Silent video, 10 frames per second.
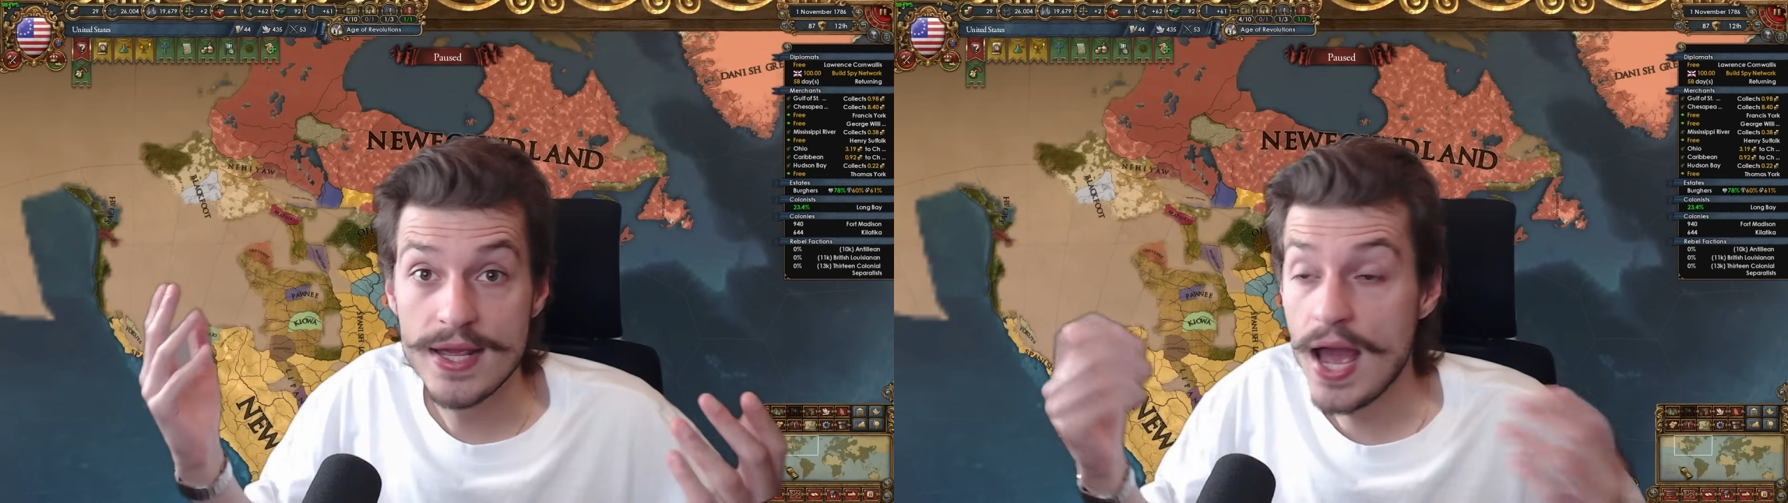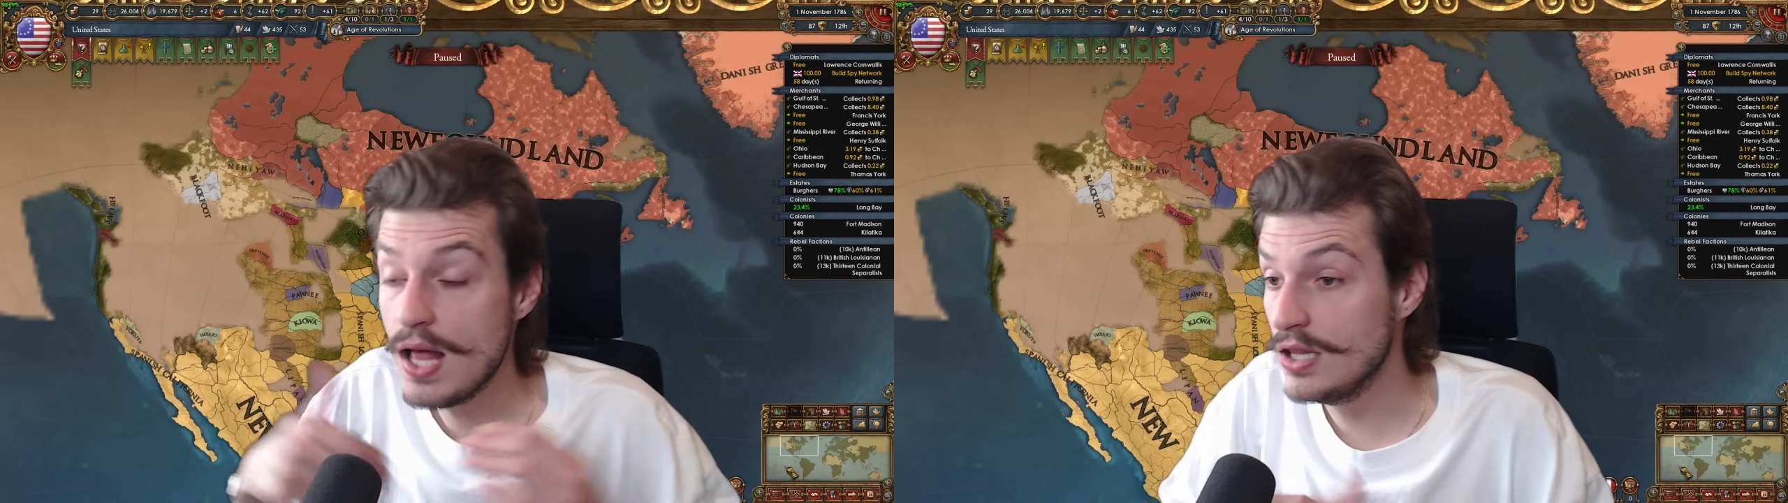
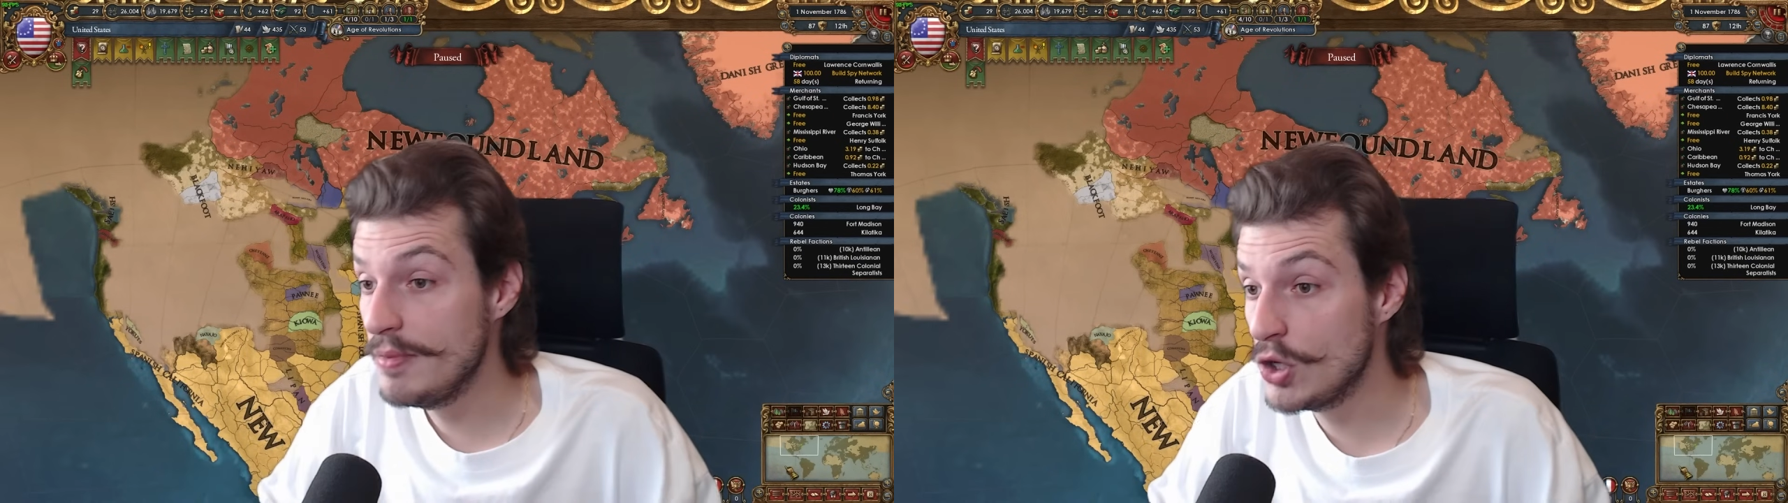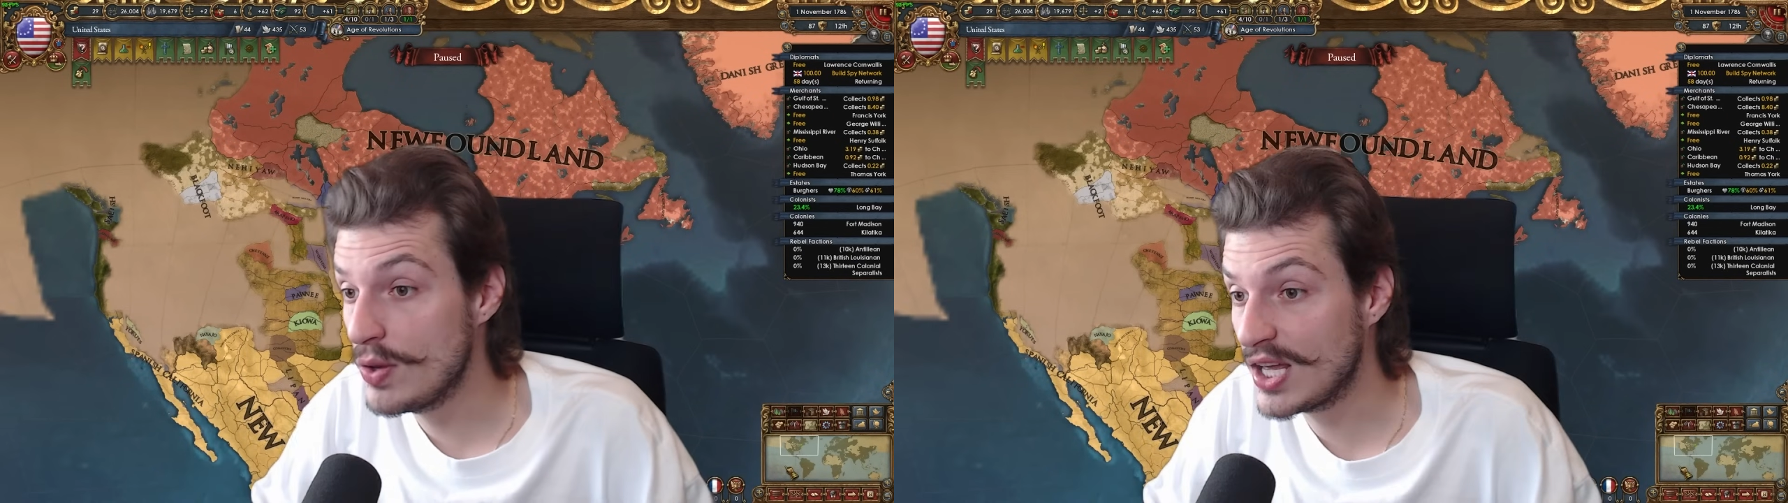yeah,
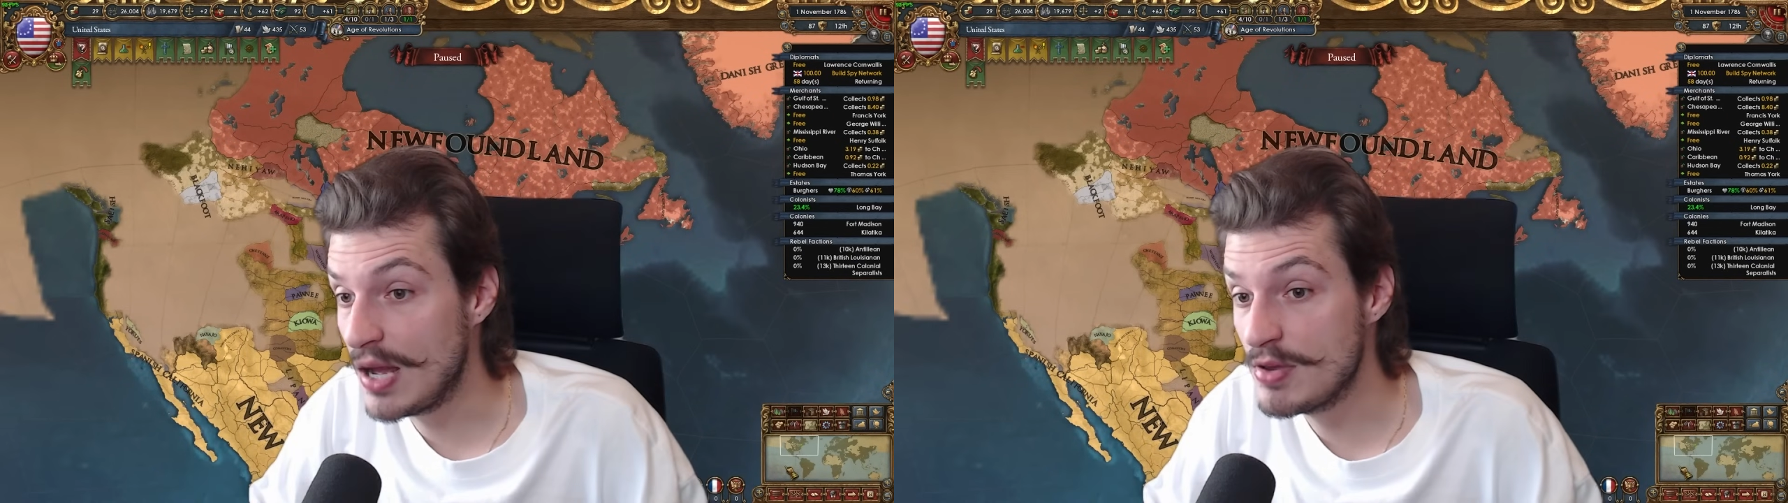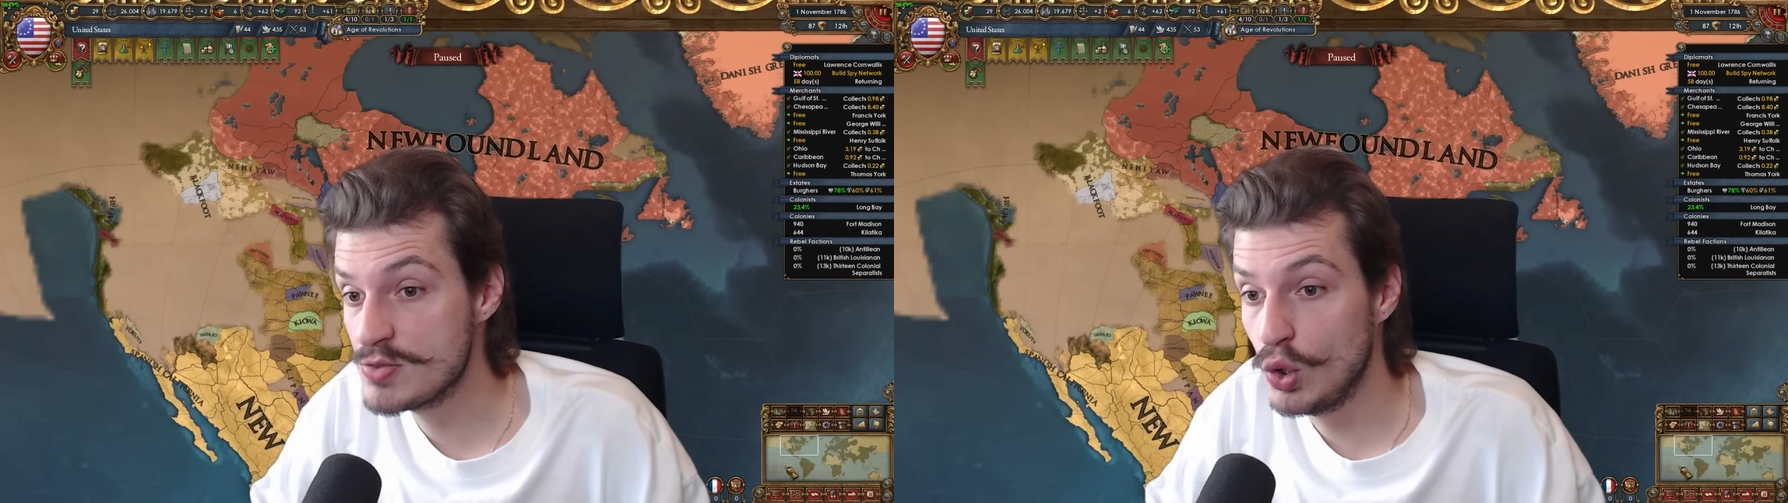let me know in the
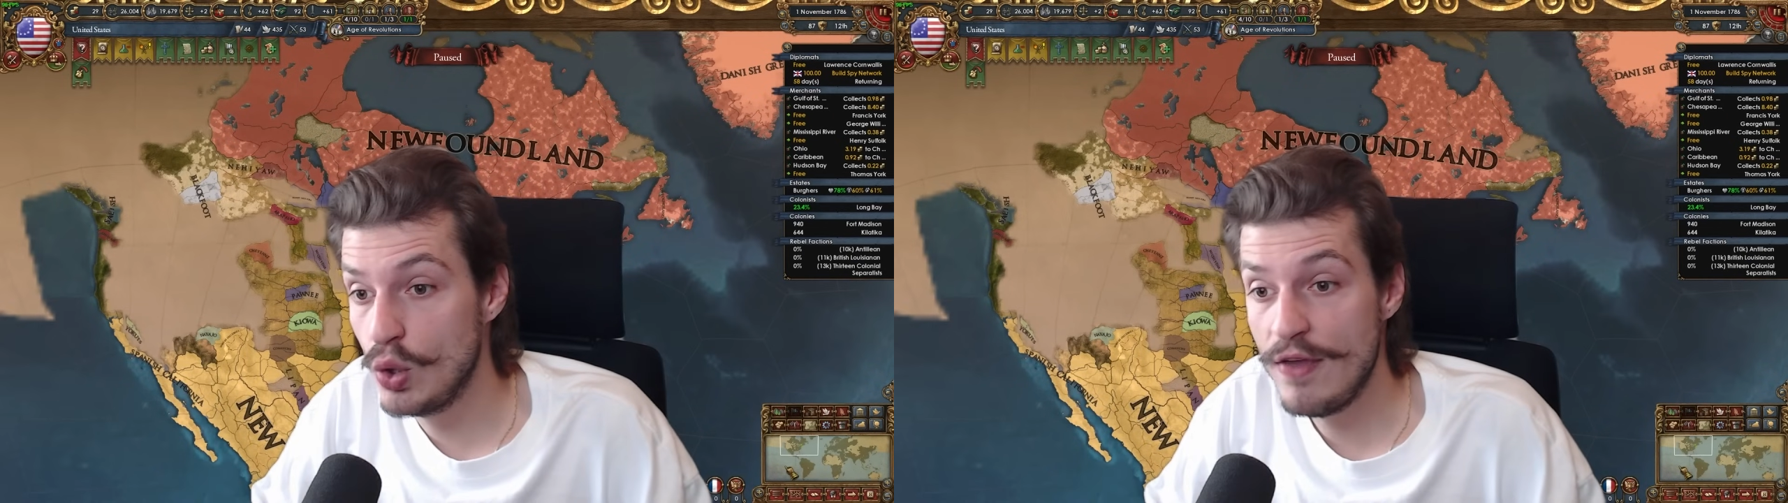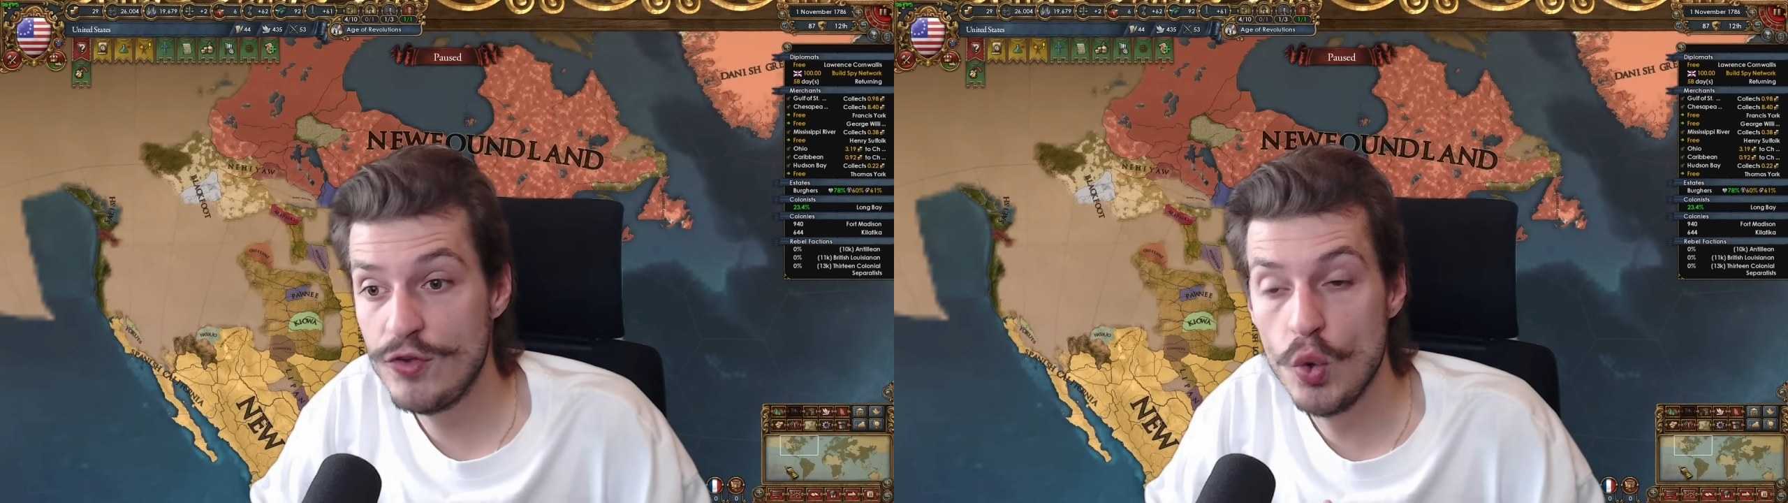comments
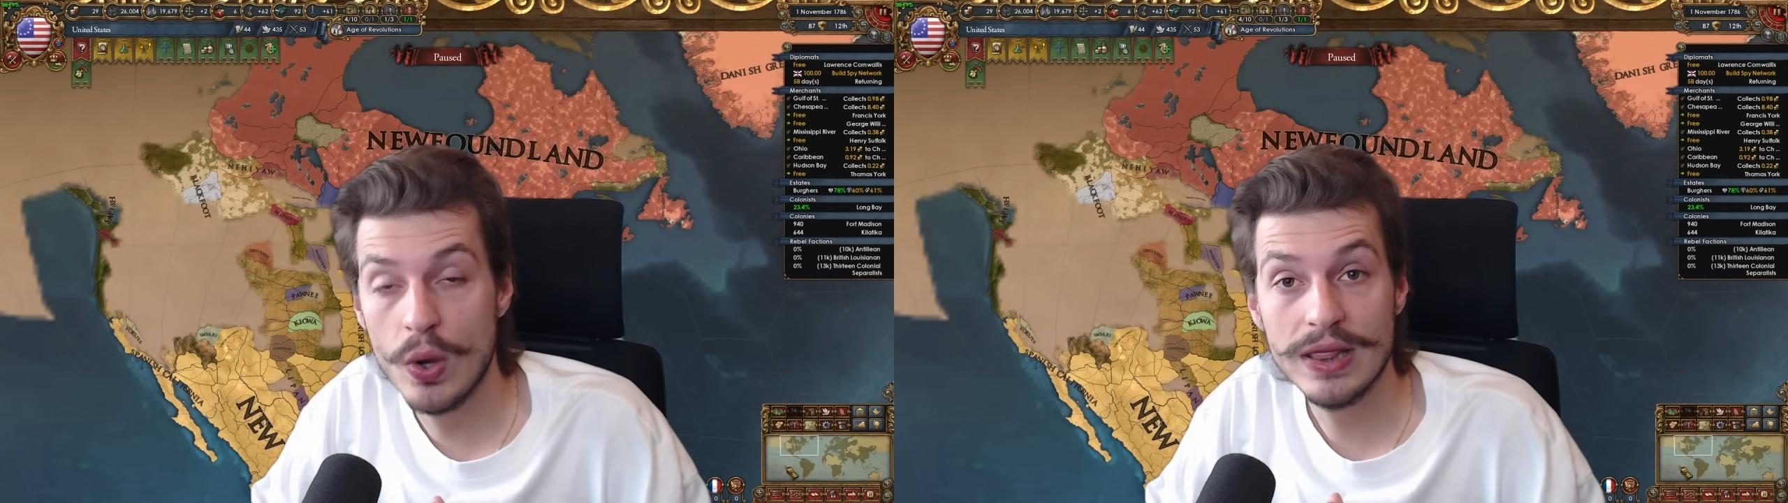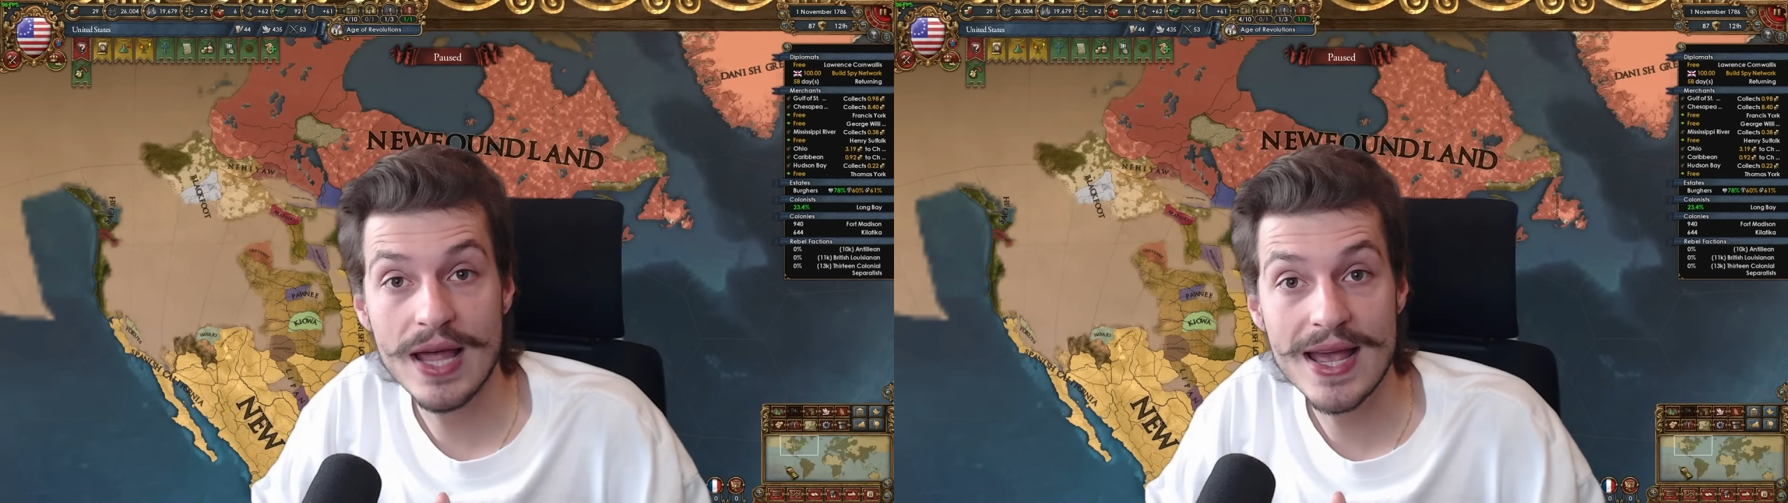below if you
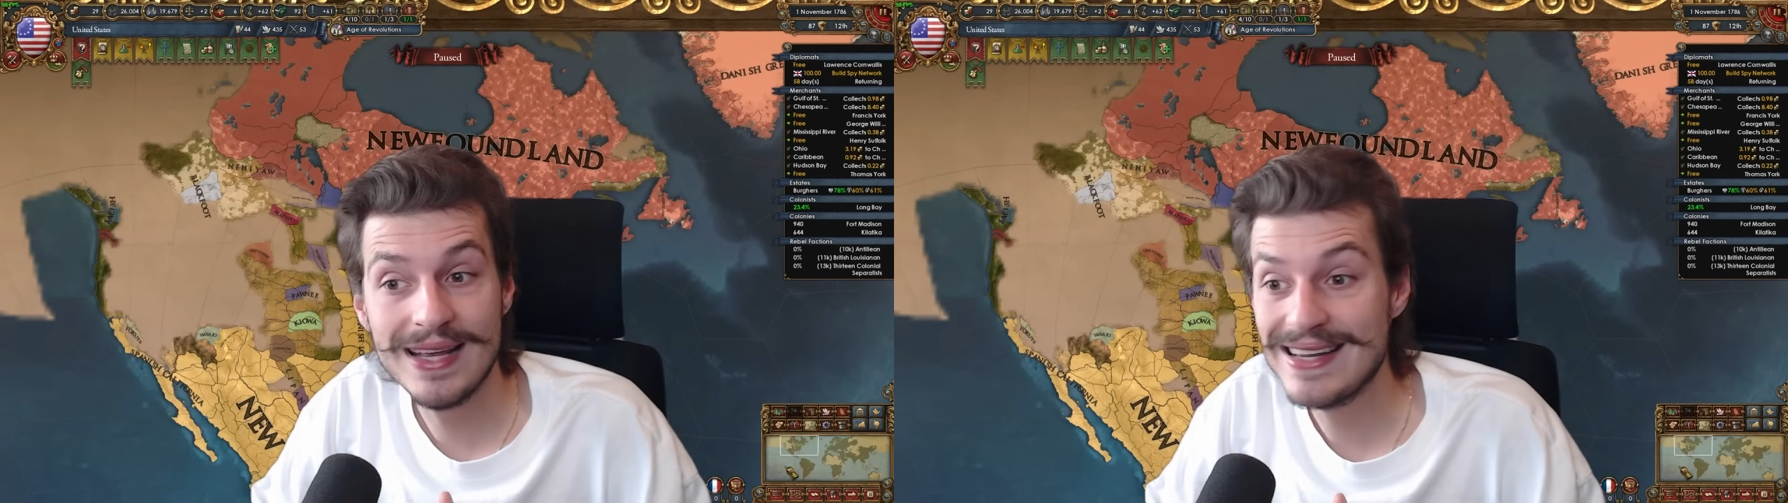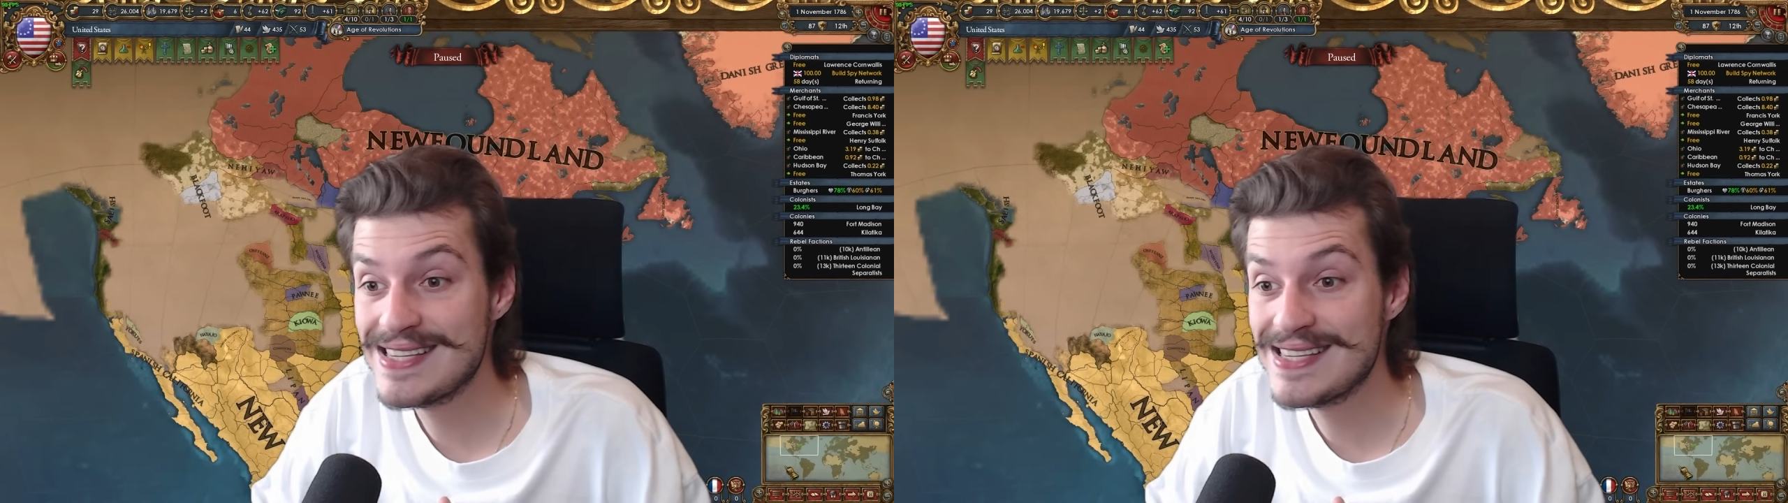would like